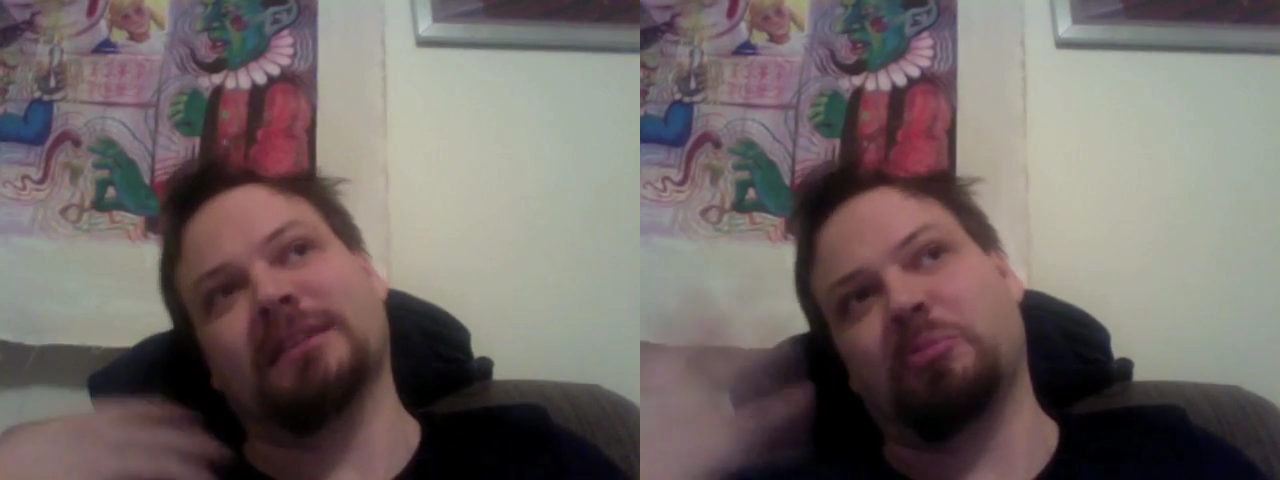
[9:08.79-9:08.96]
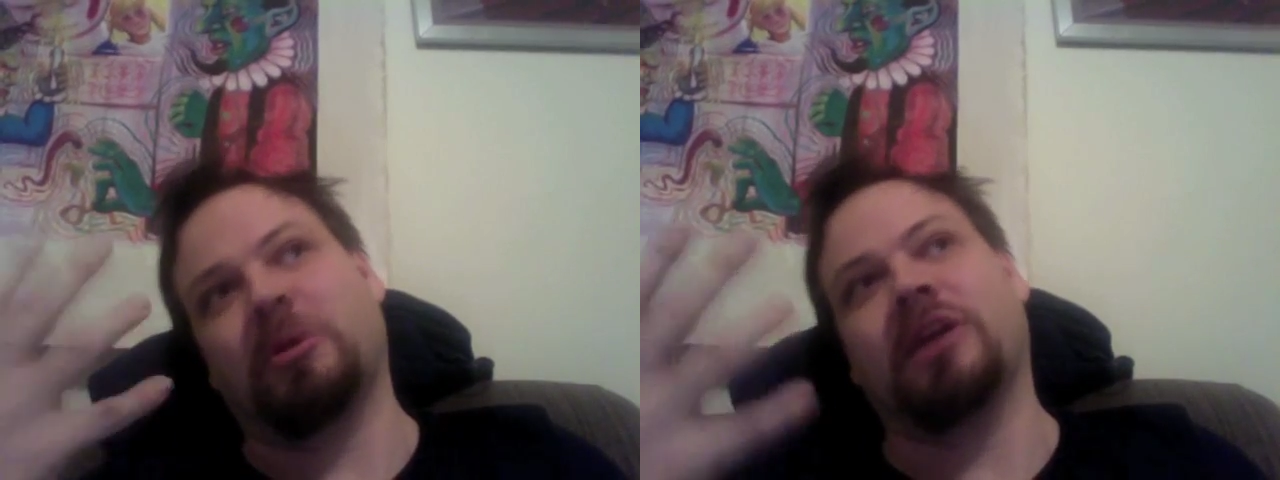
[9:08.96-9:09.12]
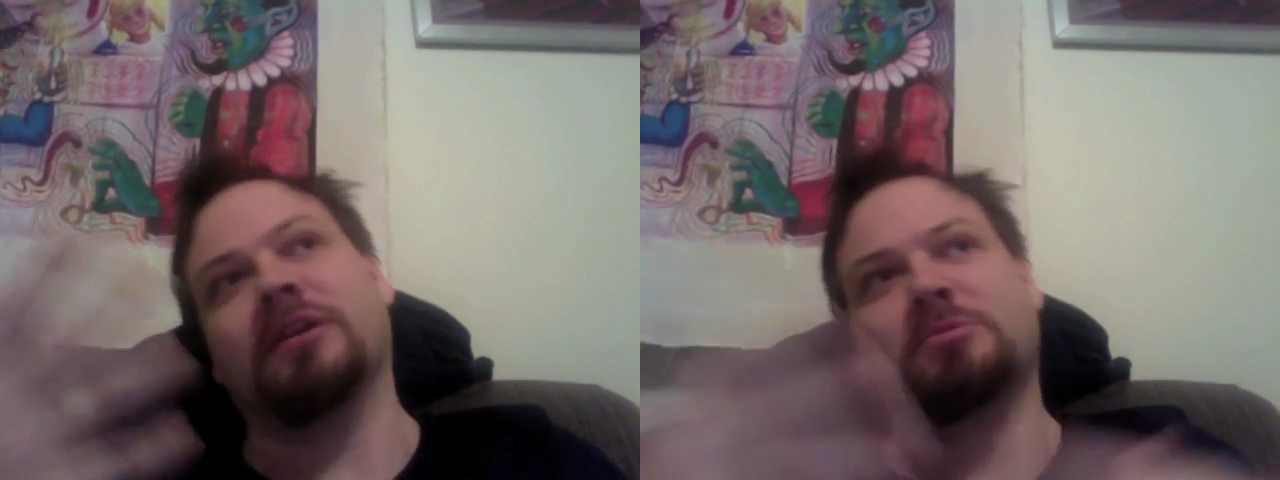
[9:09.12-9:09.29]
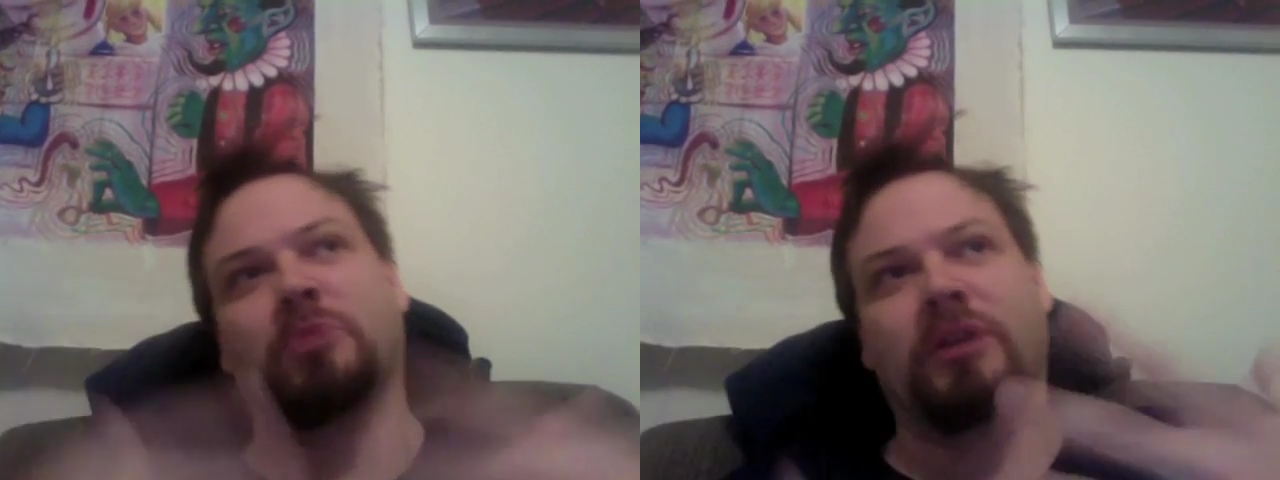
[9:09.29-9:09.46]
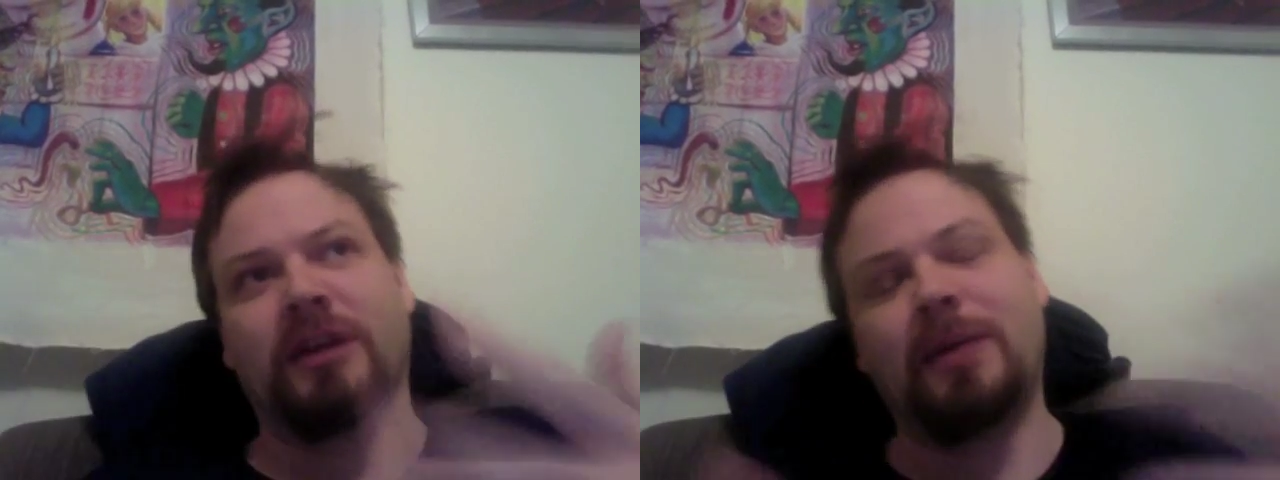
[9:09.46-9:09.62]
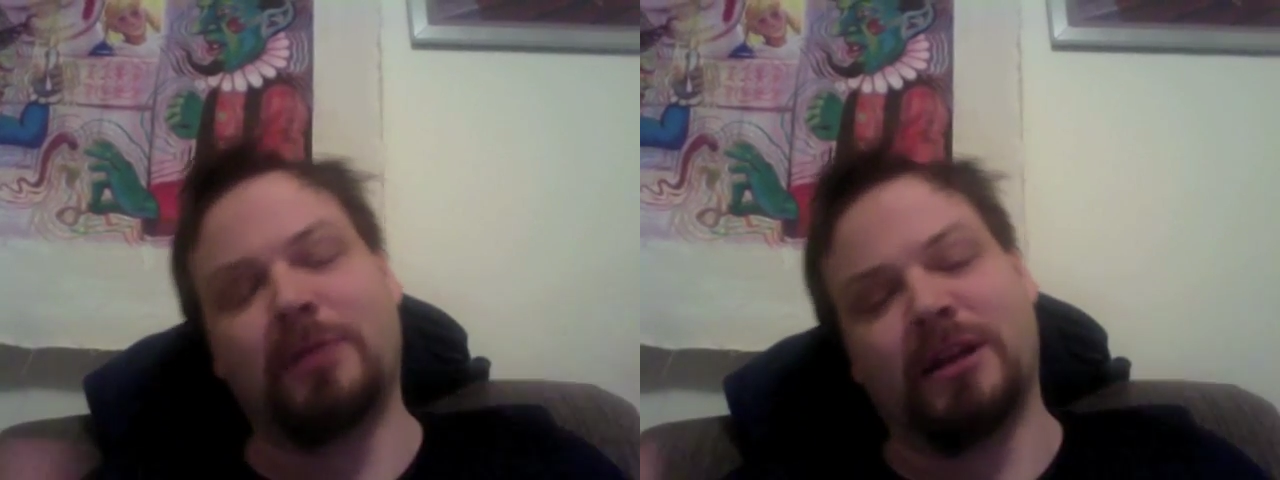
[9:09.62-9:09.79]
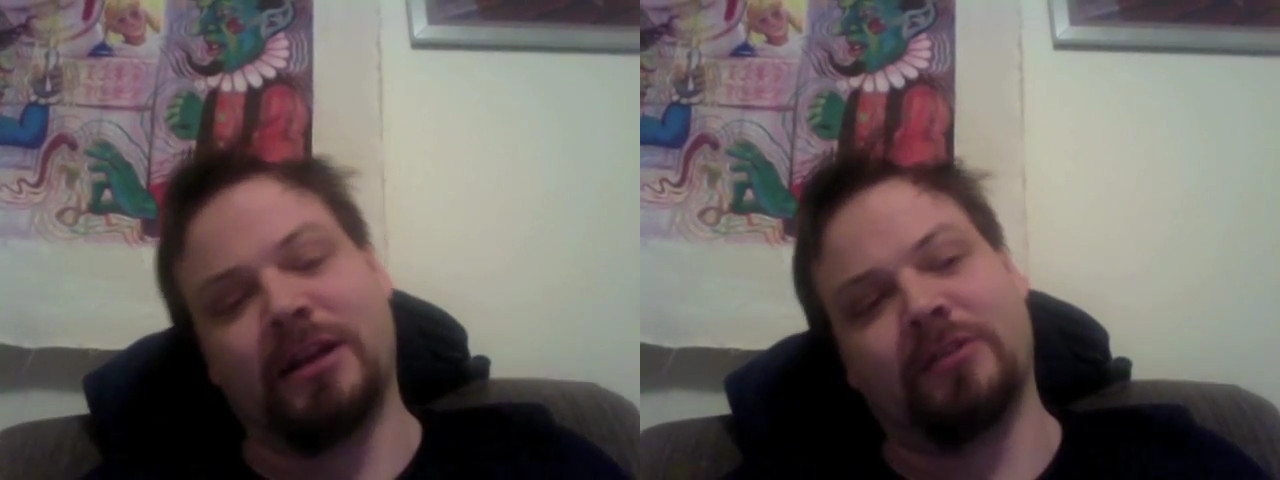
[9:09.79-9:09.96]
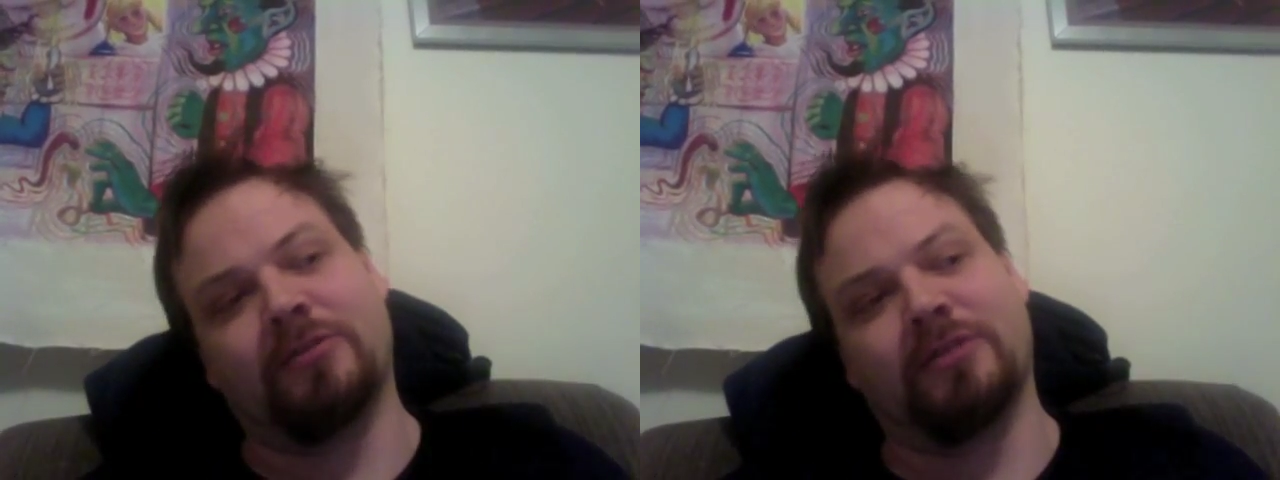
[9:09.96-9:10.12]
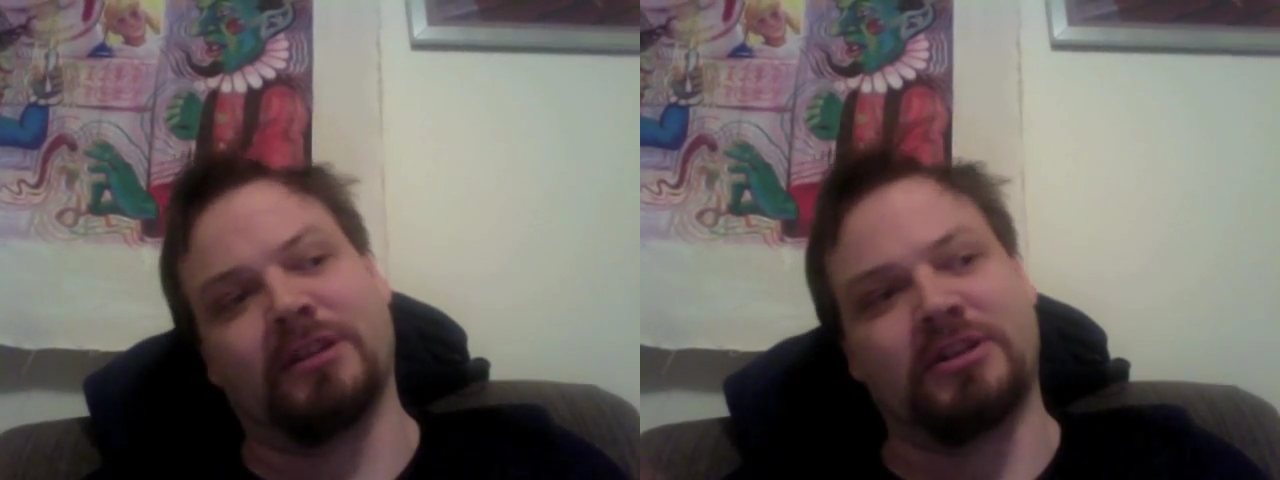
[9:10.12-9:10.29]
that the parents predominate
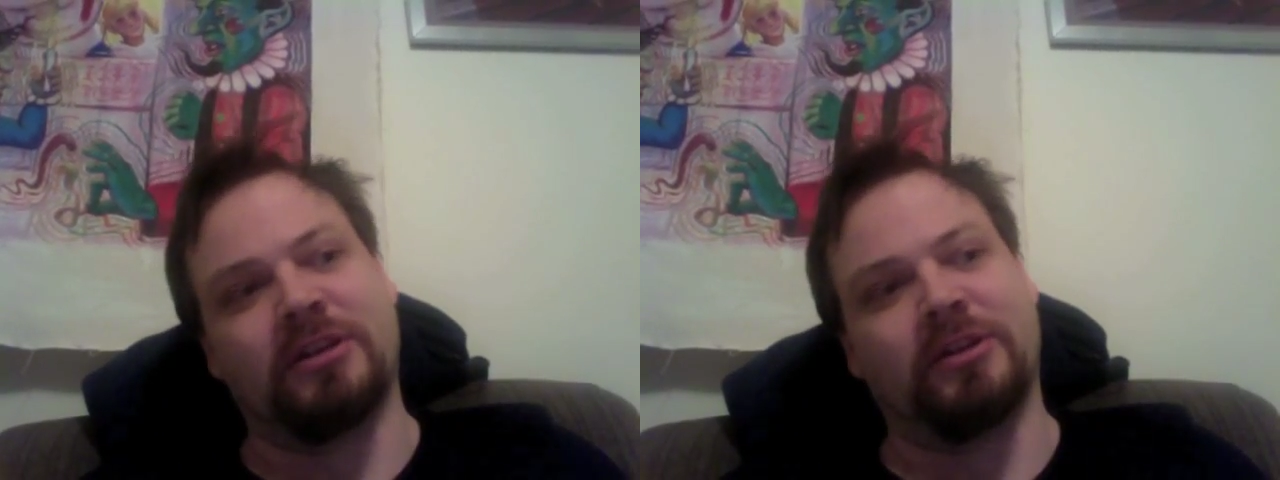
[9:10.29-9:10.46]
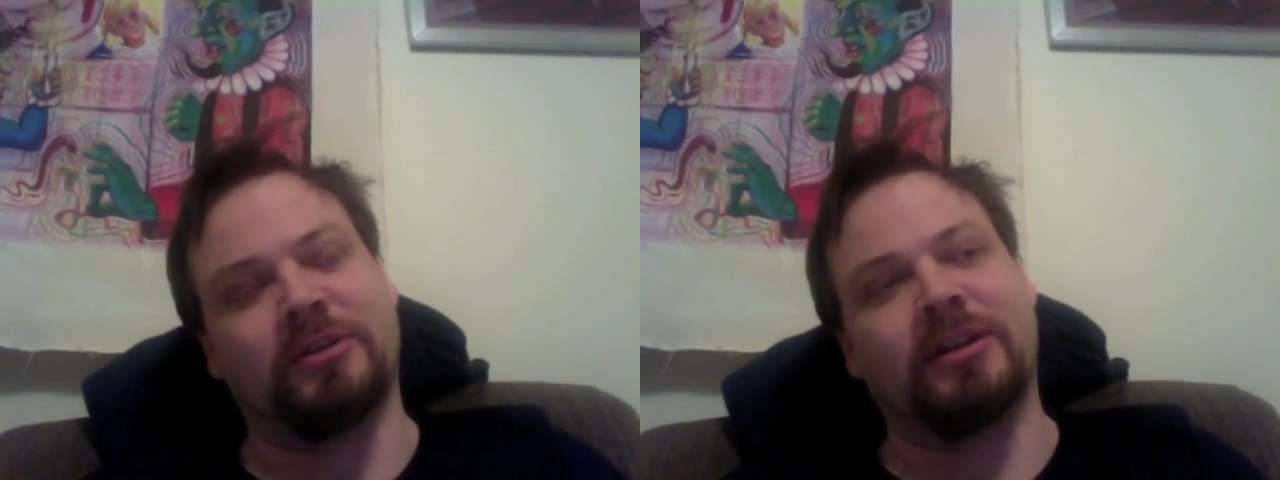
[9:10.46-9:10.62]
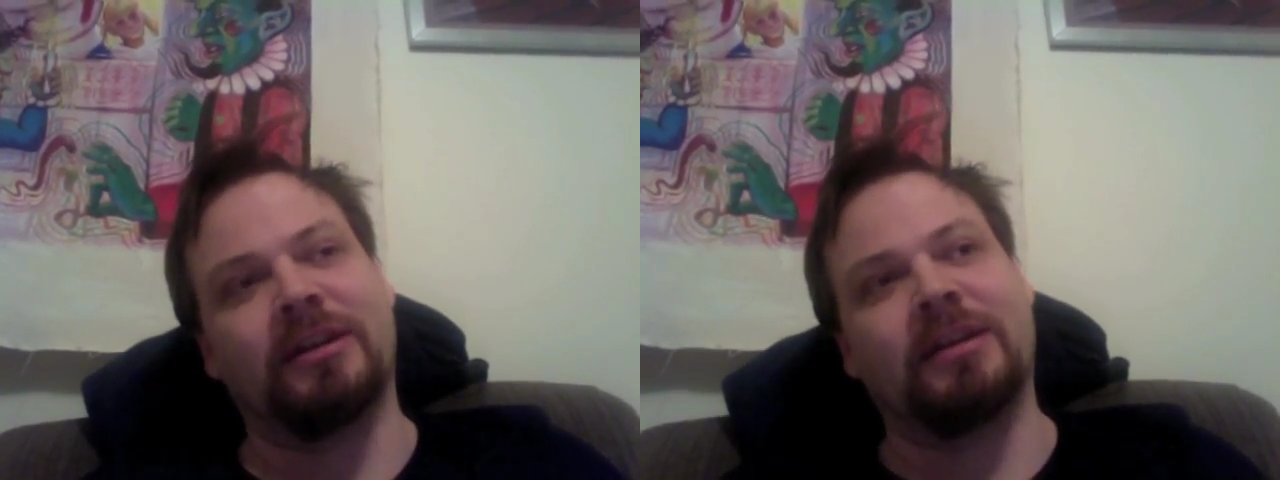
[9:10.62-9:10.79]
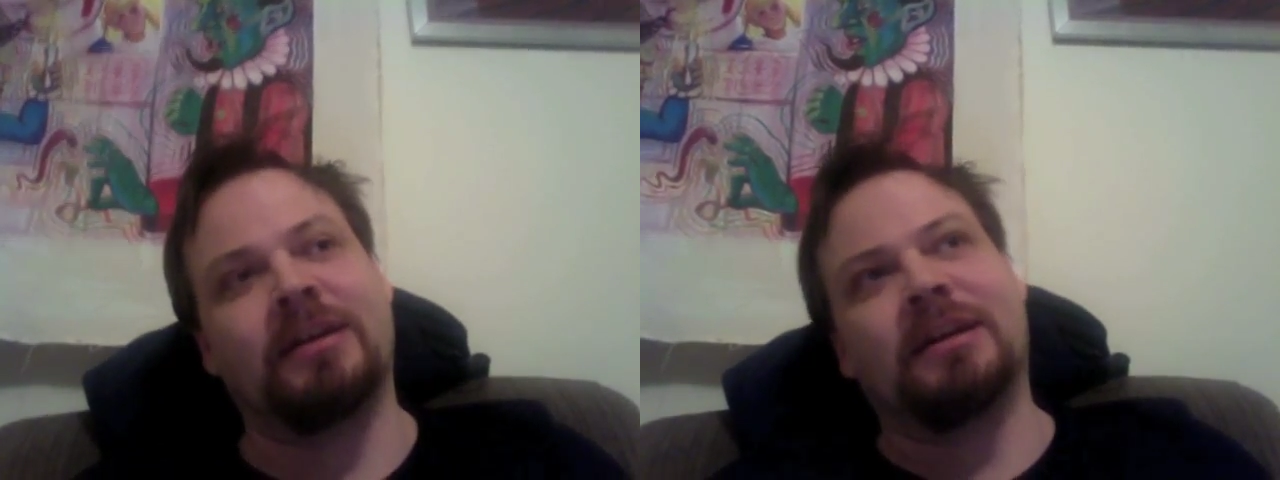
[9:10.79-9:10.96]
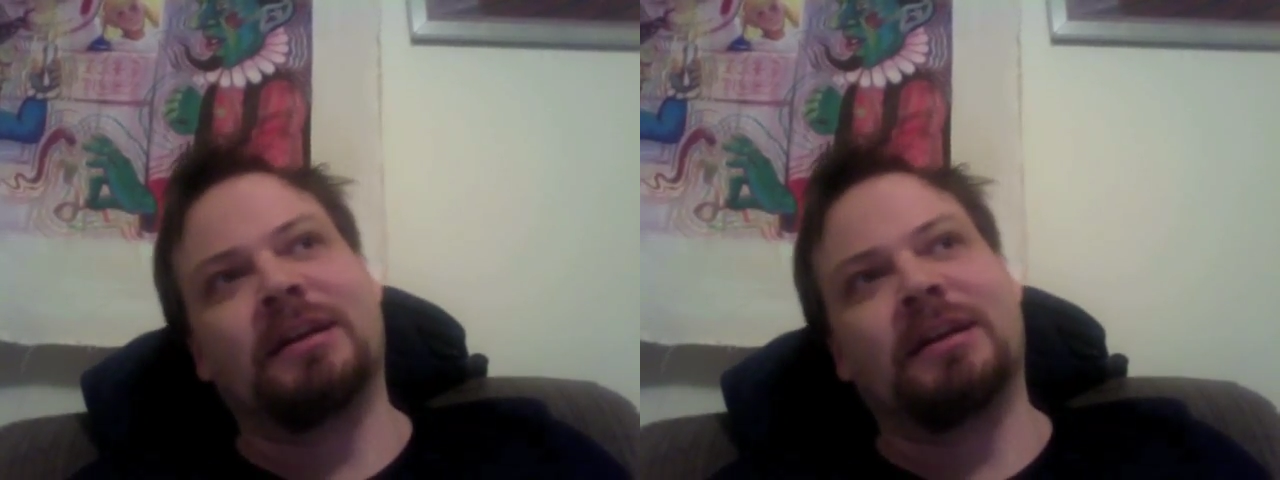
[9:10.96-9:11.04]
over the children.